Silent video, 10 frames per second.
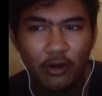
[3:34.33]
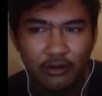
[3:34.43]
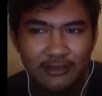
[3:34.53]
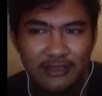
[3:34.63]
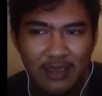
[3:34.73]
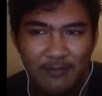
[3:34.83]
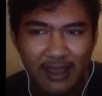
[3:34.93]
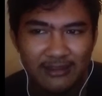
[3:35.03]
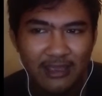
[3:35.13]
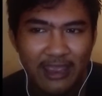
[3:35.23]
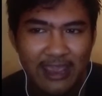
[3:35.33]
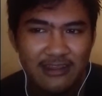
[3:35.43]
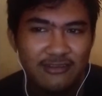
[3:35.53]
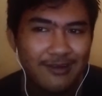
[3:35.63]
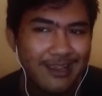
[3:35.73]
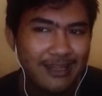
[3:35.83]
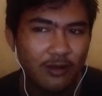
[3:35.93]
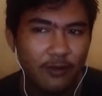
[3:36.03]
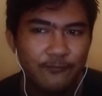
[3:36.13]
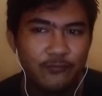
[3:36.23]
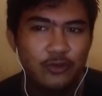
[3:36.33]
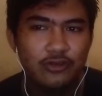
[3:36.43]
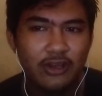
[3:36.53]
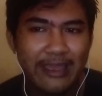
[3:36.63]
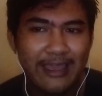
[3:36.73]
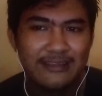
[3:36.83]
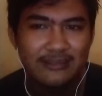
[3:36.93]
game at the 8th grade of junior high school